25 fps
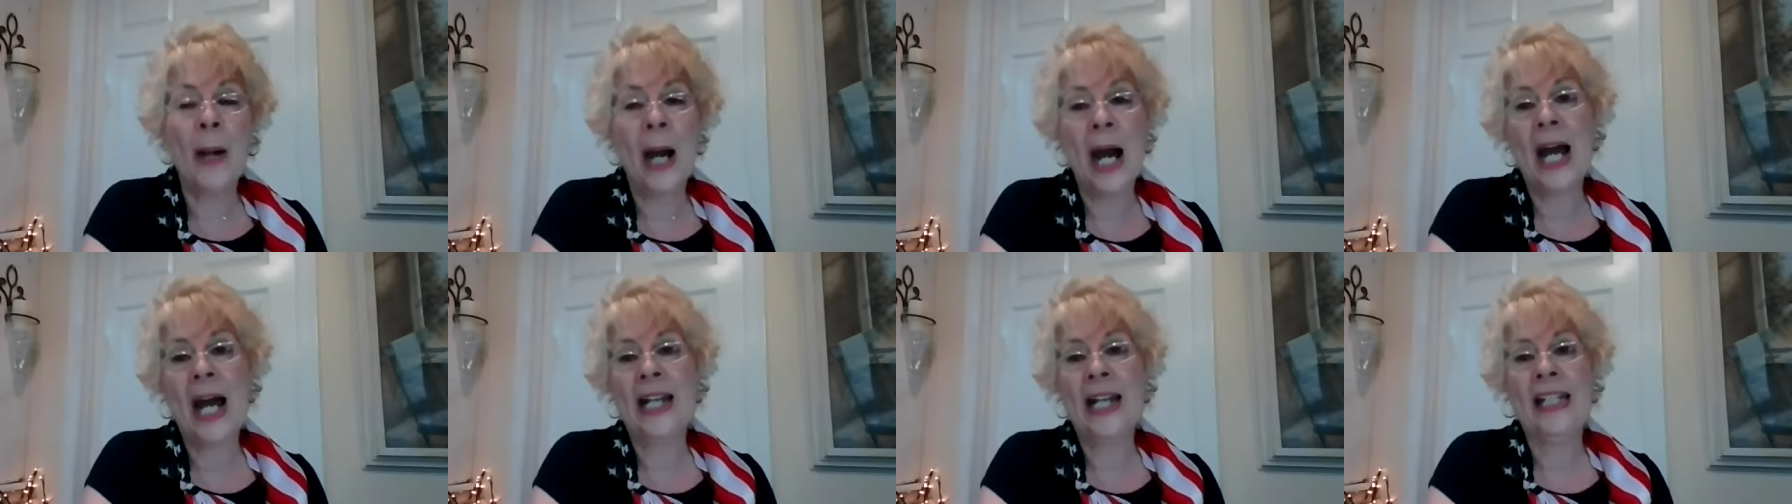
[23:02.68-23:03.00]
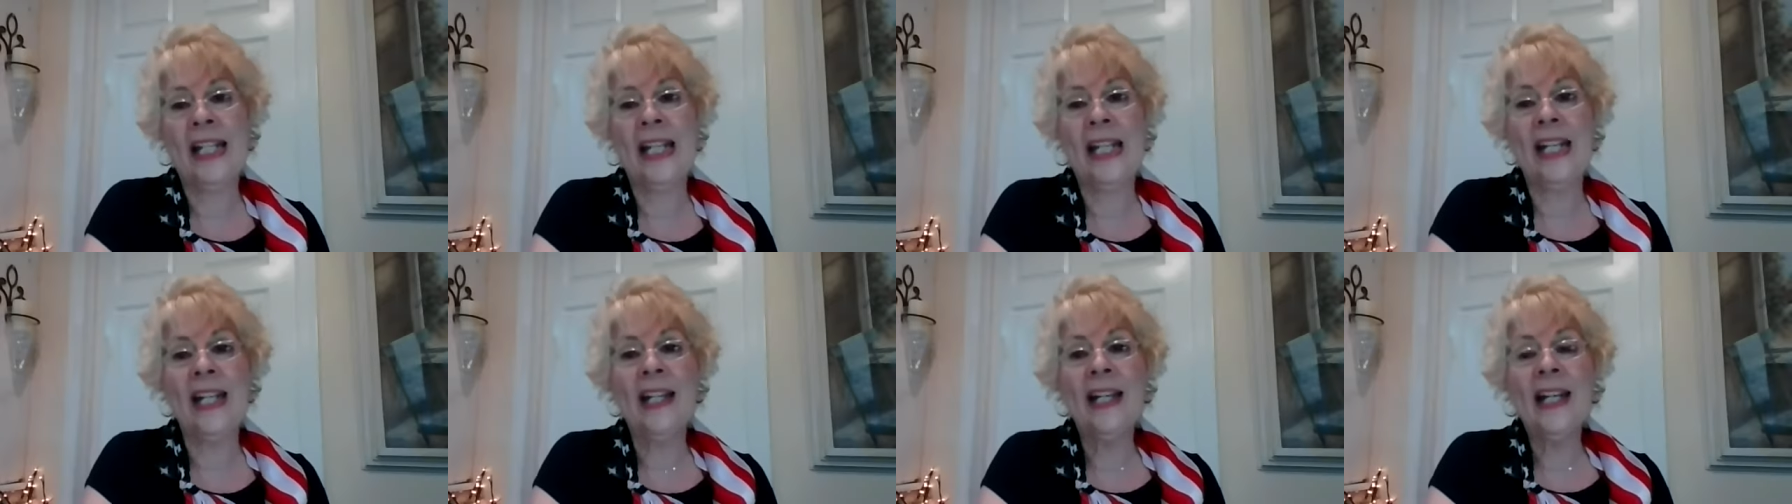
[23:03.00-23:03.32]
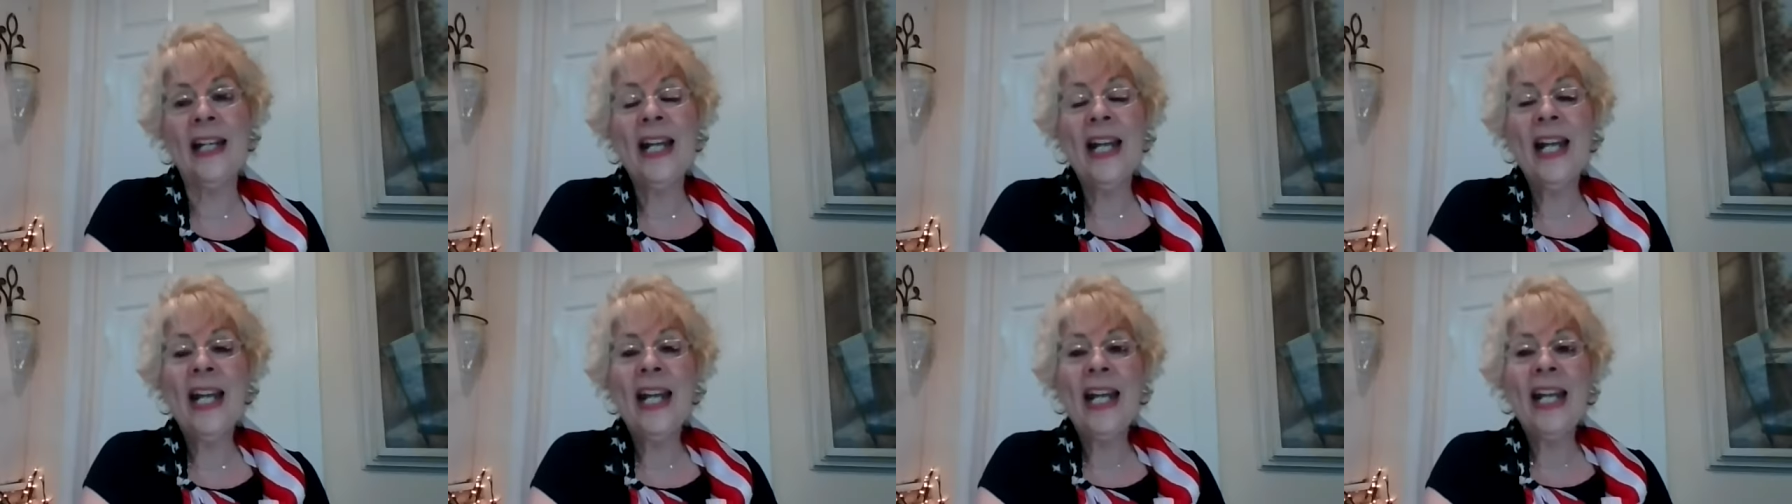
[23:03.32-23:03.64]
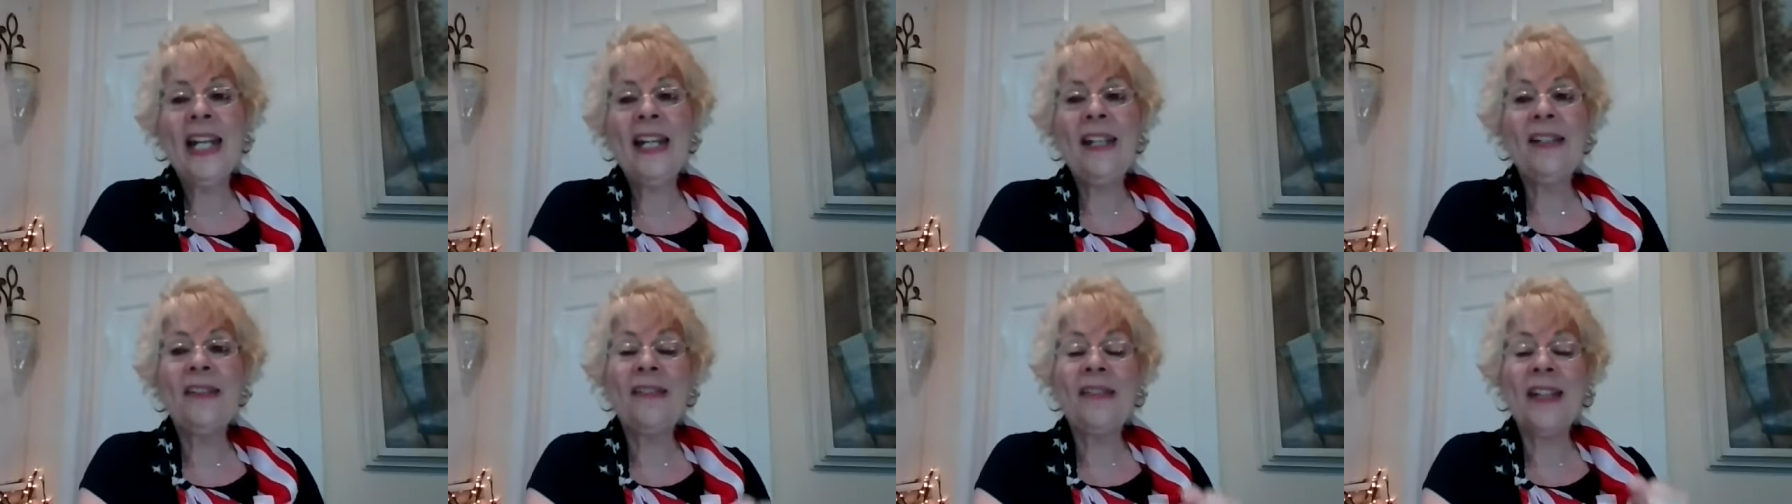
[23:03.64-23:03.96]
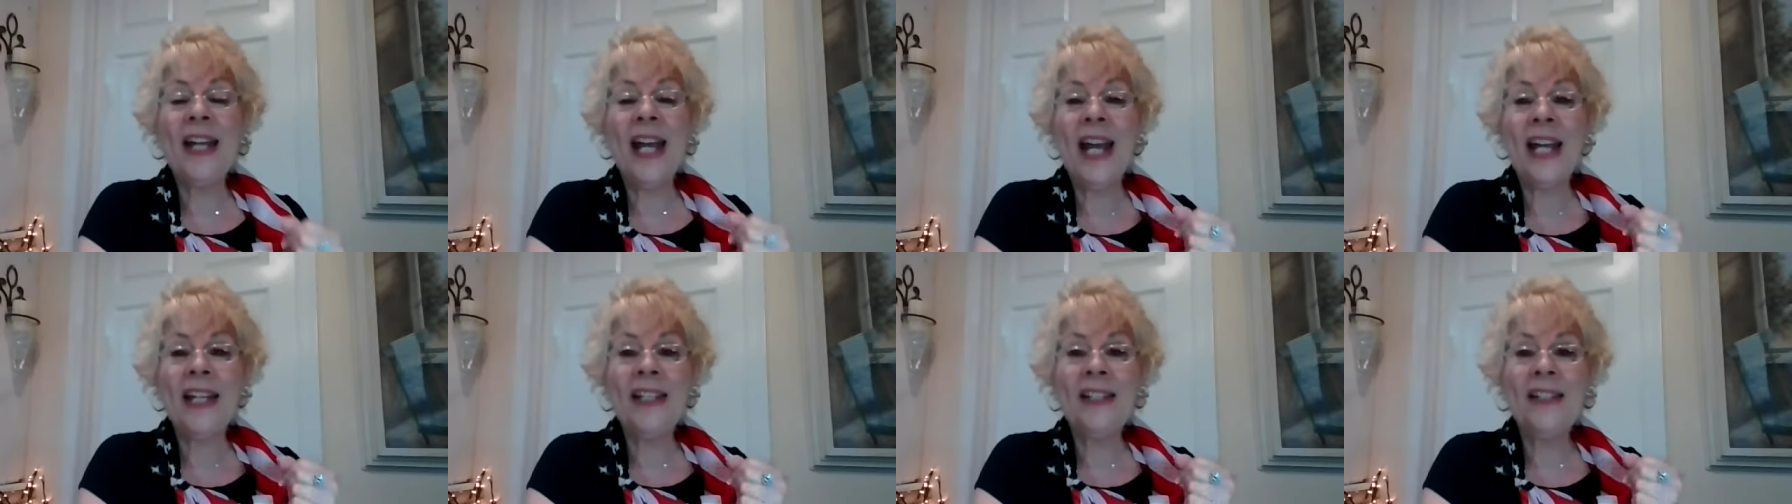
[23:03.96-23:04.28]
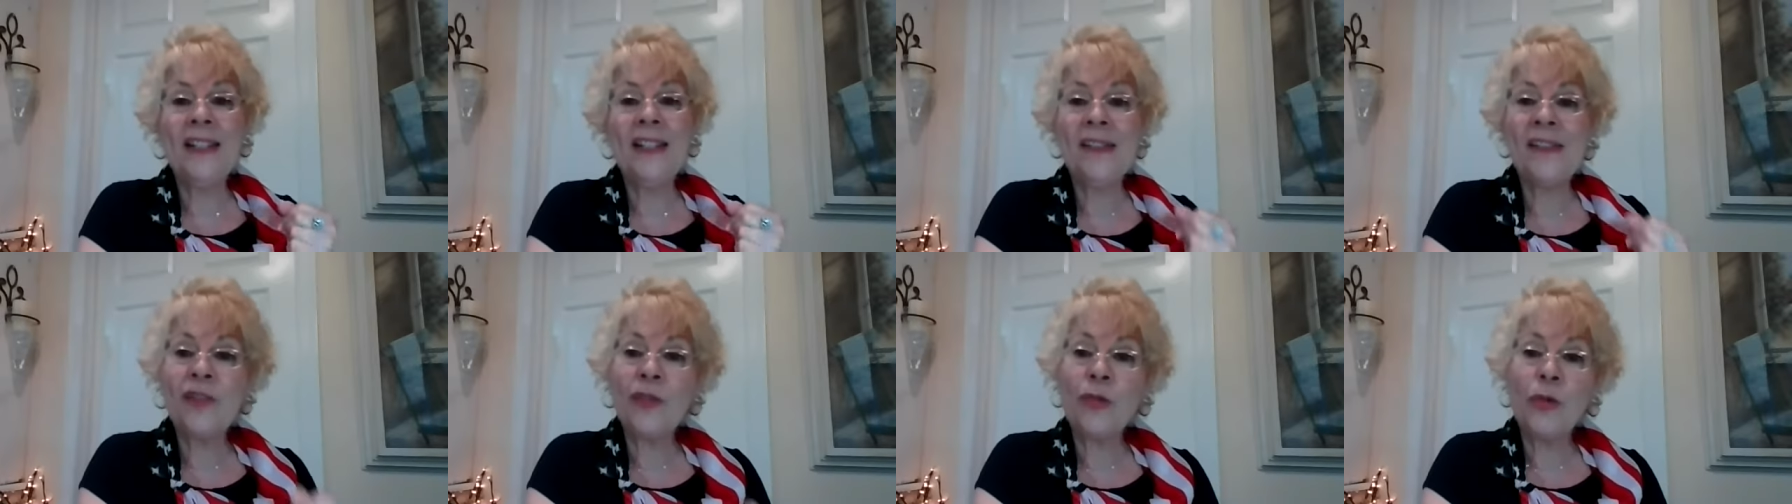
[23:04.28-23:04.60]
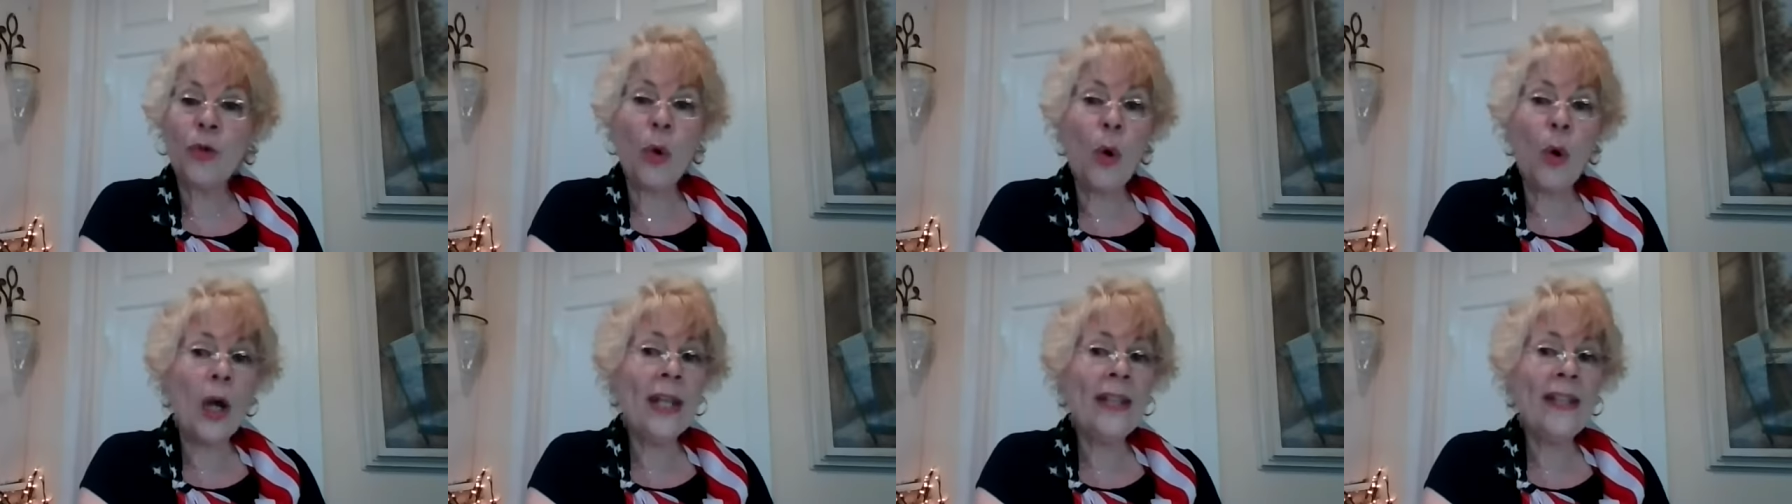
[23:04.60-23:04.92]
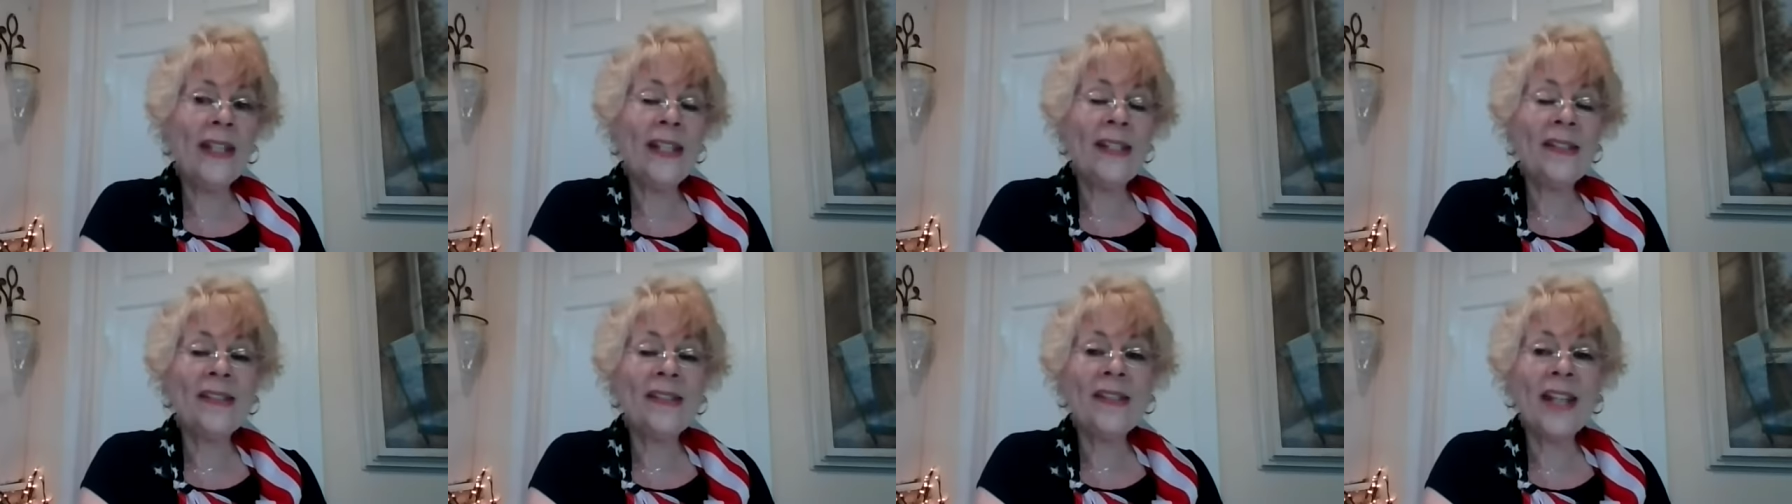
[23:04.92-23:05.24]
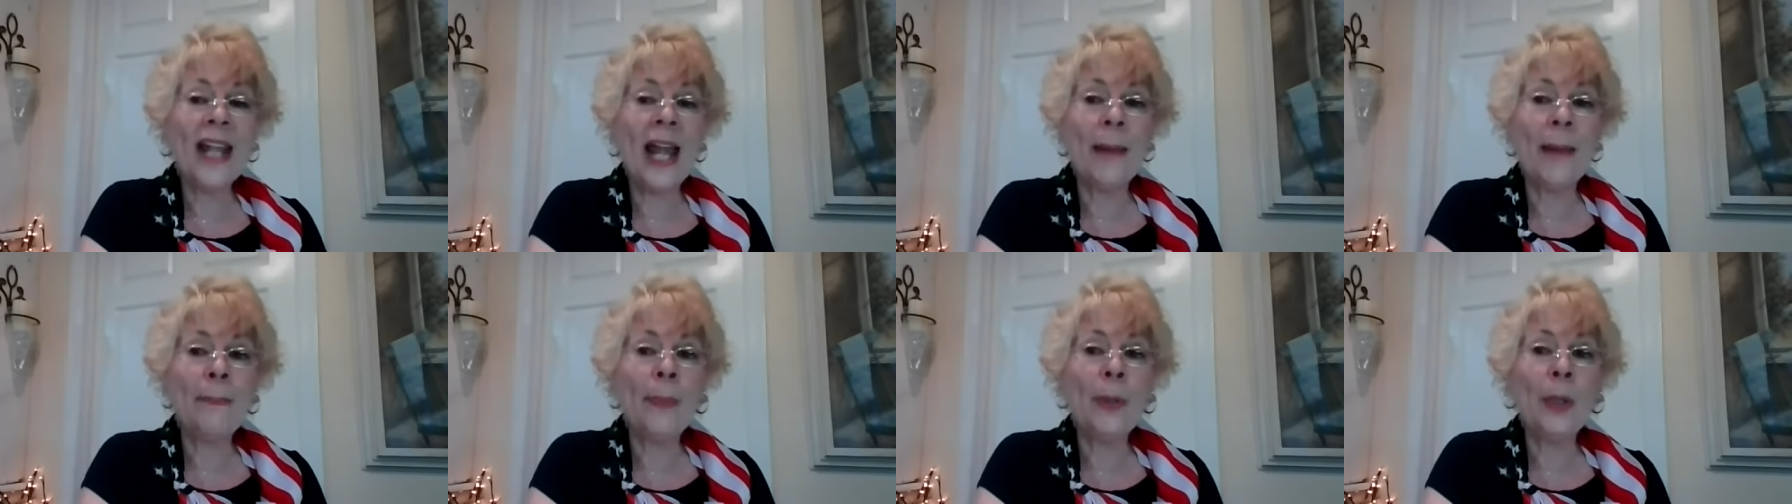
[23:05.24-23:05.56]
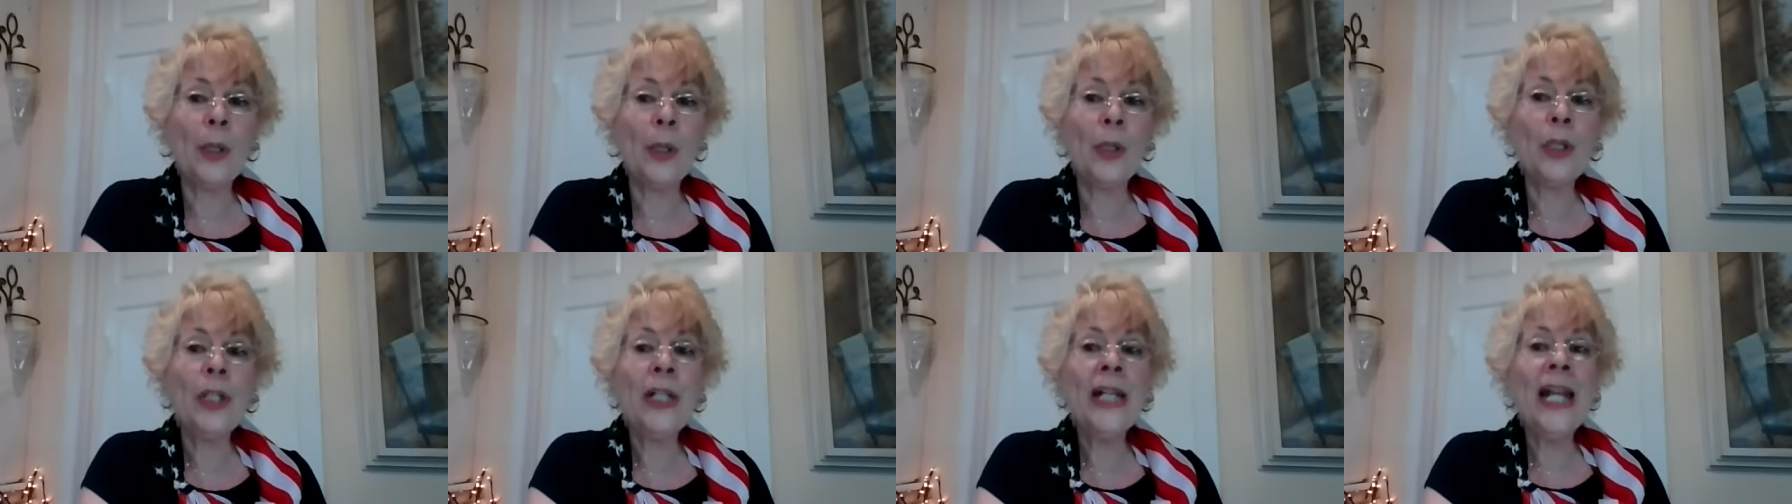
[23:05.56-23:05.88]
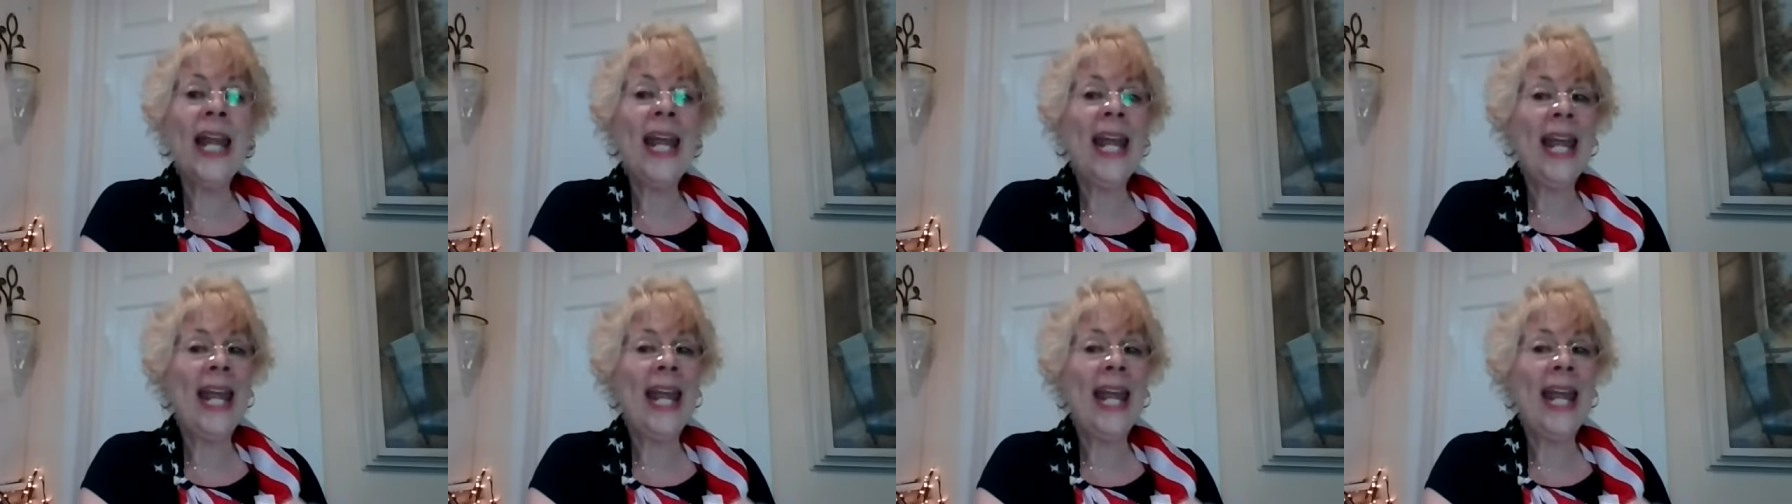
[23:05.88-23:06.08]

body. He said, Destroy this temple,